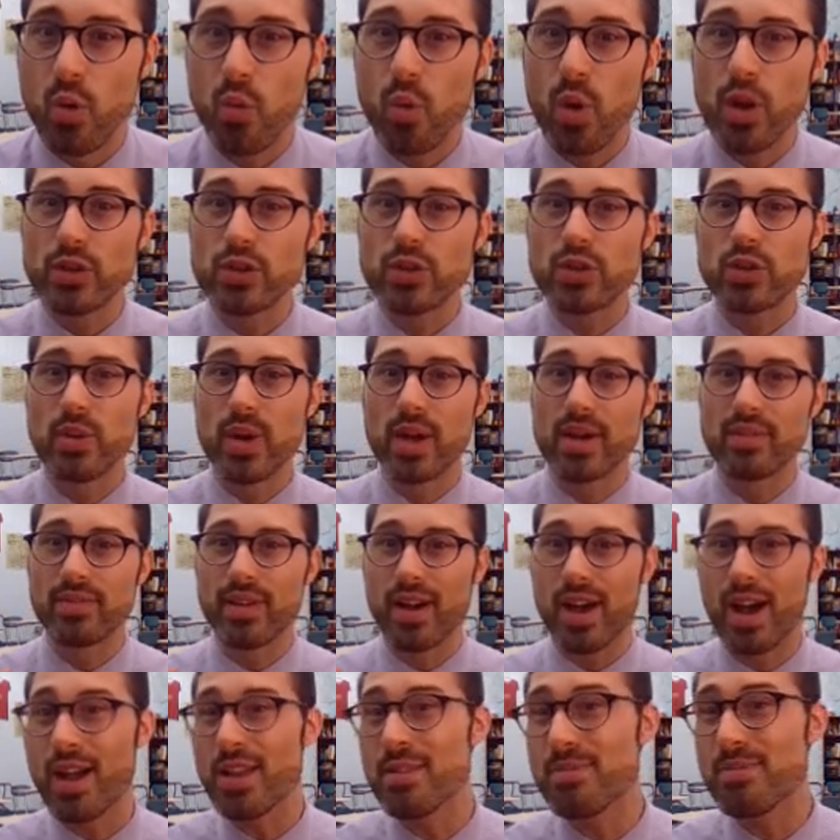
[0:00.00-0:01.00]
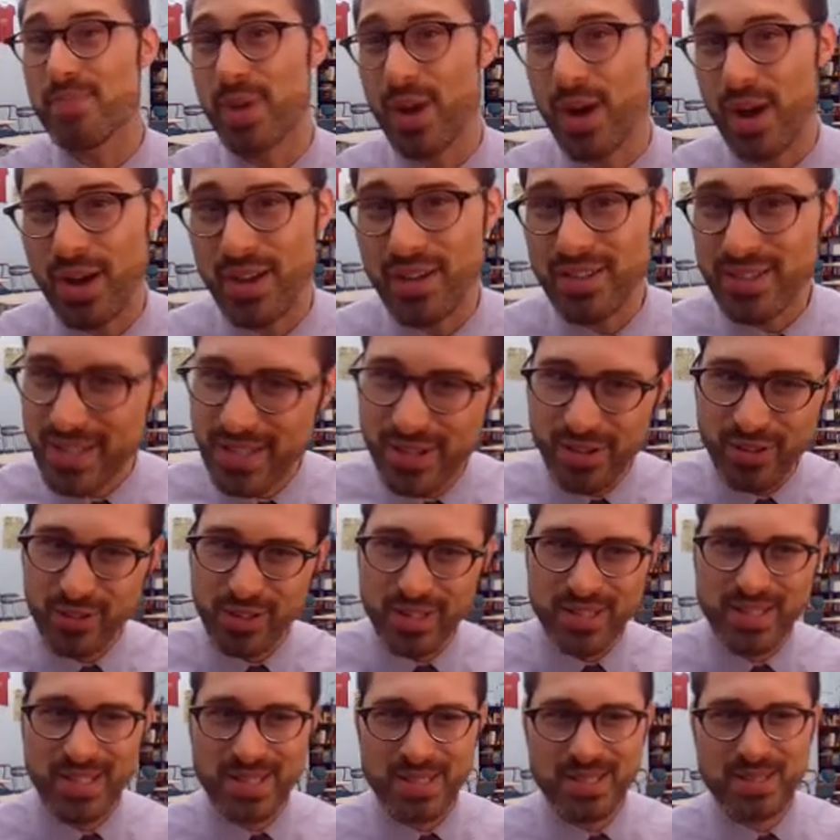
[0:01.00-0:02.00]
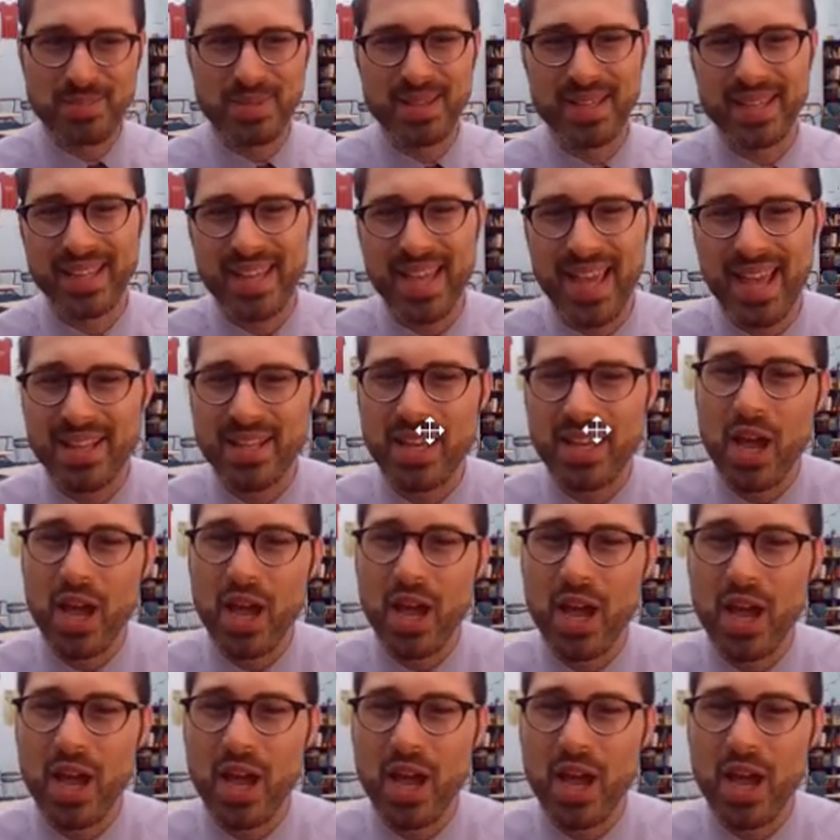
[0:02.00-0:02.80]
Once you have unpaused and are listening to me again,